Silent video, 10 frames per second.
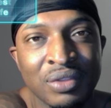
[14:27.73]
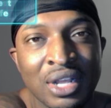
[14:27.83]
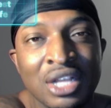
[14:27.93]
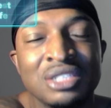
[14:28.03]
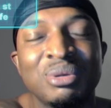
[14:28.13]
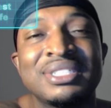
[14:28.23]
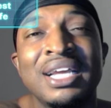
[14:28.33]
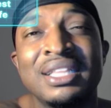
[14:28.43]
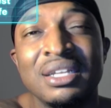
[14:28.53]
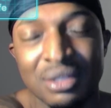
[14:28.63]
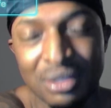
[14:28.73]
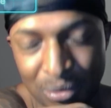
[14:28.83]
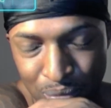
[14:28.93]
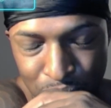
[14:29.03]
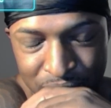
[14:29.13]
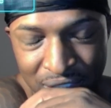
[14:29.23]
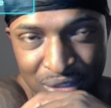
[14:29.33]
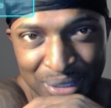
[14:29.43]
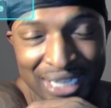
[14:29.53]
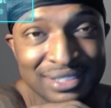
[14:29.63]
So I said that. Excuse
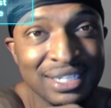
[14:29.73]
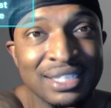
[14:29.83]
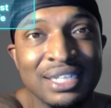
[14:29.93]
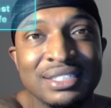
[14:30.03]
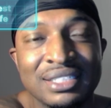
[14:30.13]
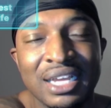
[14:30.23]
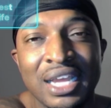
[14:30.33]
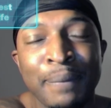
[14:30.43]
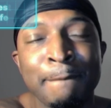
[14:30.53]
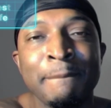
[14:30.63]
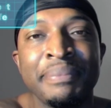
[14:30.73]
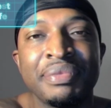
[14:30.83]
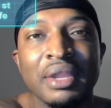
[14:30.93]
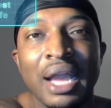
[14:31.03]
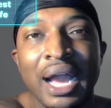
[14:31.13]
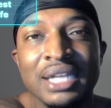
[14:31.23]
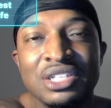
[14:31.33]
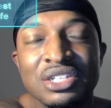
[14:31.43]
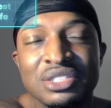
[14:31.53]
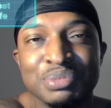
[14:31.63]
me. I said that to say I
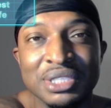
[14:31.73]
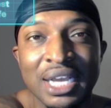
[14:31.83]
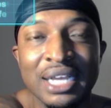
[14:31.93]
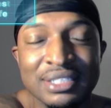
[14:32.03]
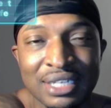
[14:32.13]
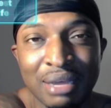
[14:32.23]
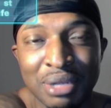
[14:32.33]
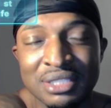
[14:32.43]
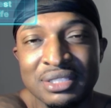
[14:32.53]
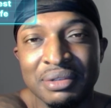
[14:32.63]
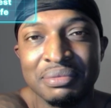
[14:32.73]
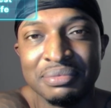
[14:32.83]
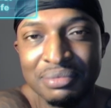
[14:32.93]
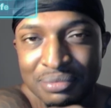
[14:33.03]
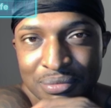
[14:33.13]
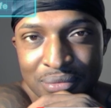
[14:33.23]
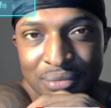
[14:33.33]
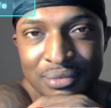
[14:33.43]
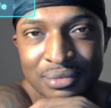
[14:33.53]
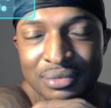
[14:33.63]
took some shots and I missed them.
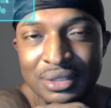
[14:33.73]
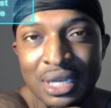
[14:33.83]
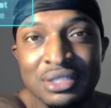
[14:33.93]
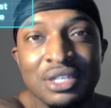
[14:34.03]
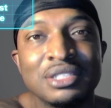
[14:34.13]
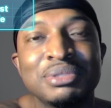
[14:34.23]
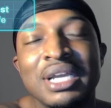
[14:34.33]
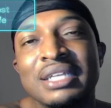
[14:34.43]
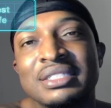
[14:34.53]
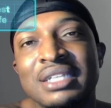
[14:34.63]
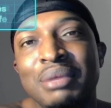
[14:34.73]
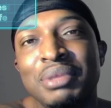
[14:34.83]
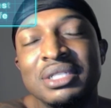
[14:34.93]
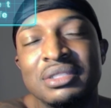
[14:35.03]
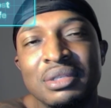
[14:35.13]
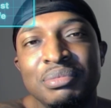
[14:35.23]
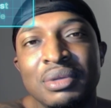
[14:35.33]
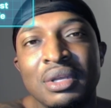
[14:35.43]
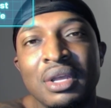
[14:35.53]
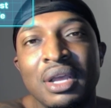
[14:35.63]
I took some shots and I missed them.
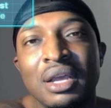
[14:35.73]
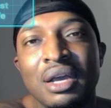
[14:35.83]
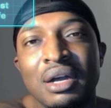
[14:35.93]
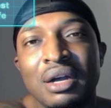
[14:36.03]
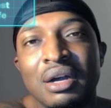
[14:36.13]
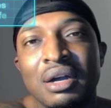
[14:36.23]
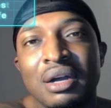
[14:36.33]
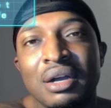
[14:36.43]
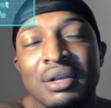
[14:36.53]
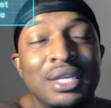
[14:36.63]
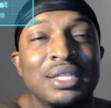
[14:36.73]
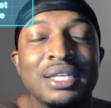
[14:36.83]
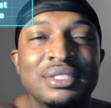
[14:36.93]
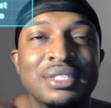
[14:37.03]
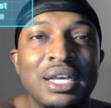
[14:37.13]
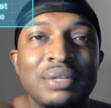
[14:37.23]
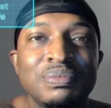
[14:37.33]
And that's that.